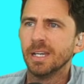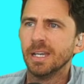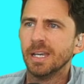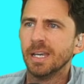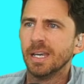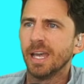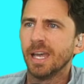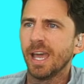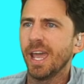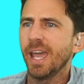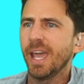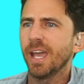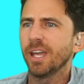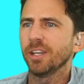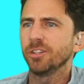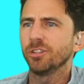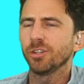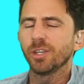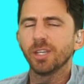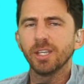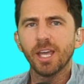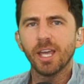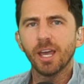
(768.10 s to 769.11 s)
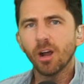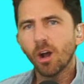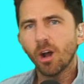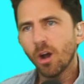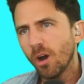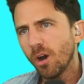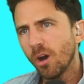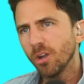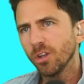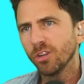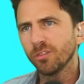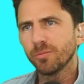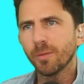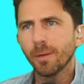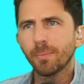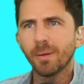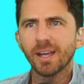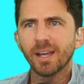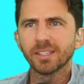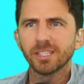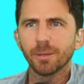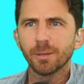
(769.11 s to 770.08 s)
And you can get all of my
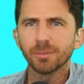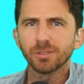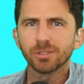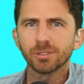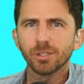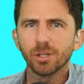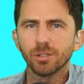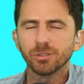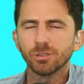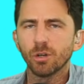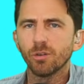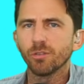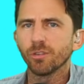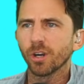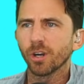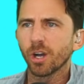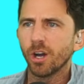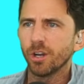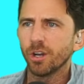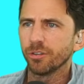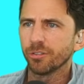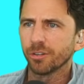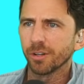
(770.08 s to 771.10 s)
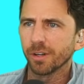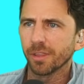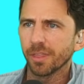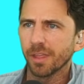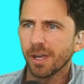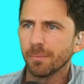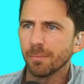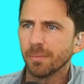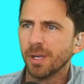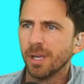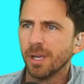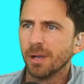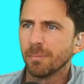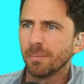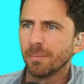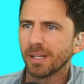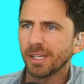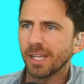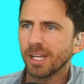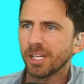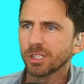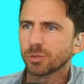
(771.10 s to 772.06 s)
past episodes, over 100 of them.
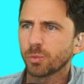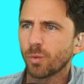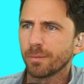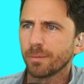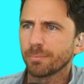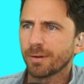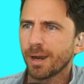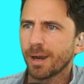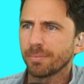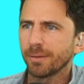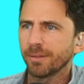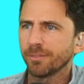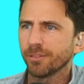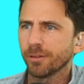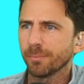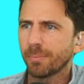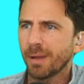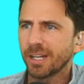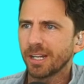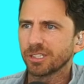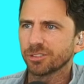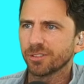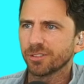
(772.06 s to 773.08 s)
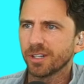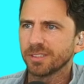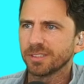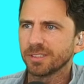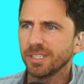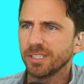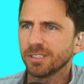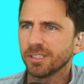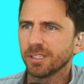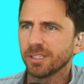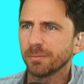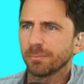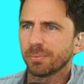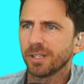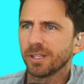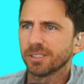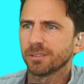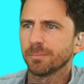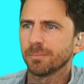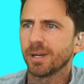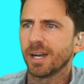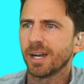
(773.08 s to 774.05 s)
My latest one, Prepping for Bachelorette Season,
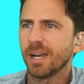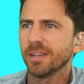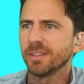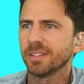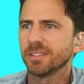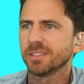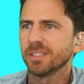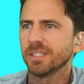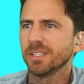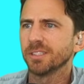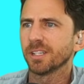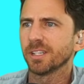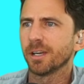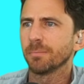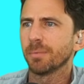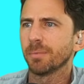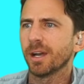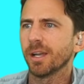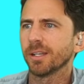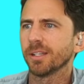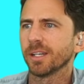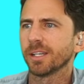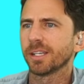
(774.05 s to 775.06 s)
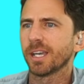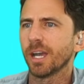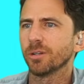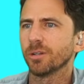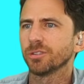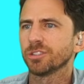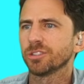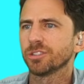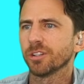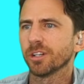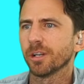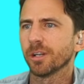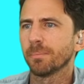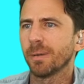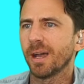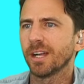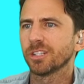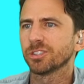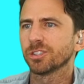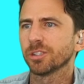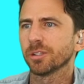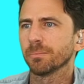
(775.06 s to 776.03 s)
plus some behind the scenes on buying a couch during a
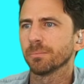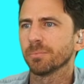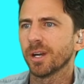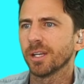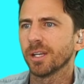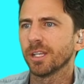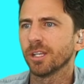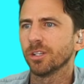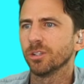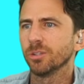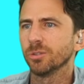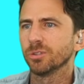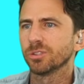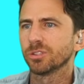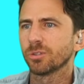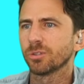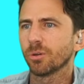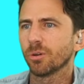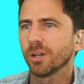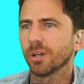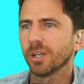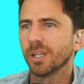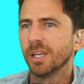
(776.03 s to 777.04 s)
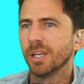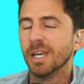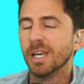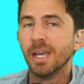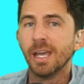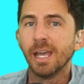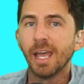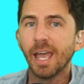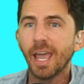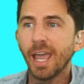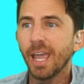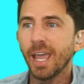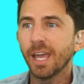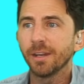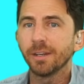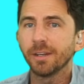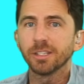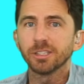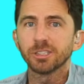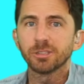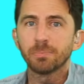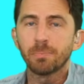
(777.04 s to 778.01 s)
Bachelor breaking news story.
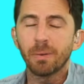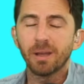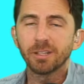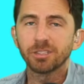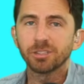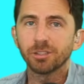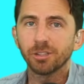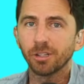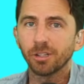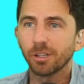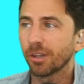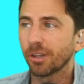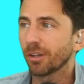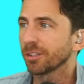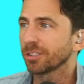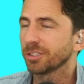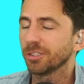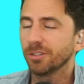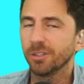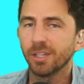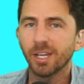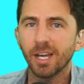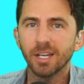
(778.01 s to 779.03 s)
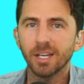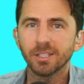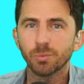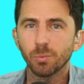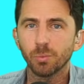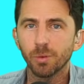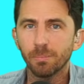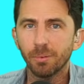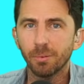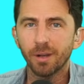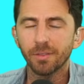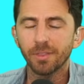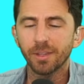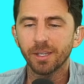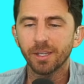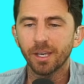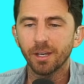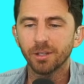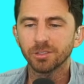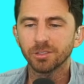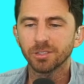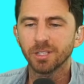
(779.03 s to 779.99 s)
And special alert to you guys we bought the
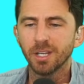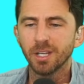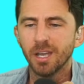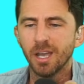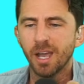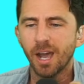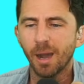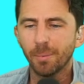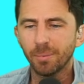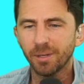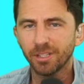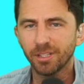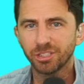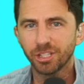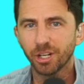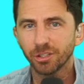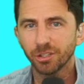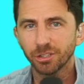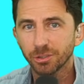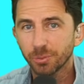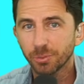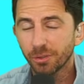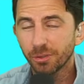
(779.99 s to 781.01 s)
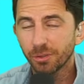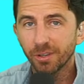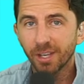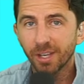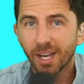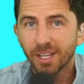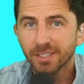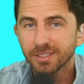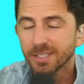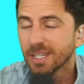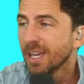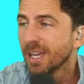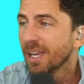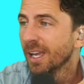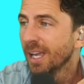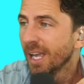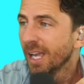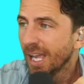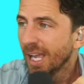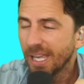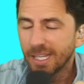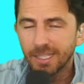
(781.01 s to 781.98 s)
couch. I'm going to share this with you guys.
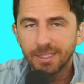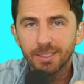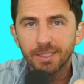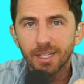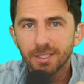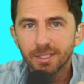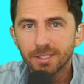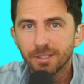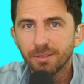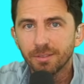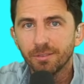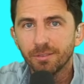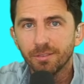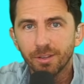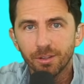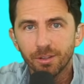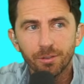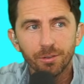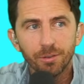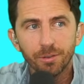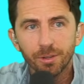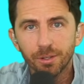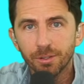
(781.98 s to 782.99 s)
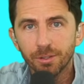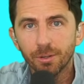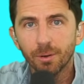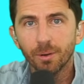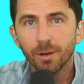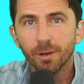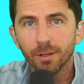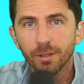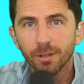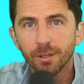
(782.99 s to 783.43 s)
It doesn't fit through the door.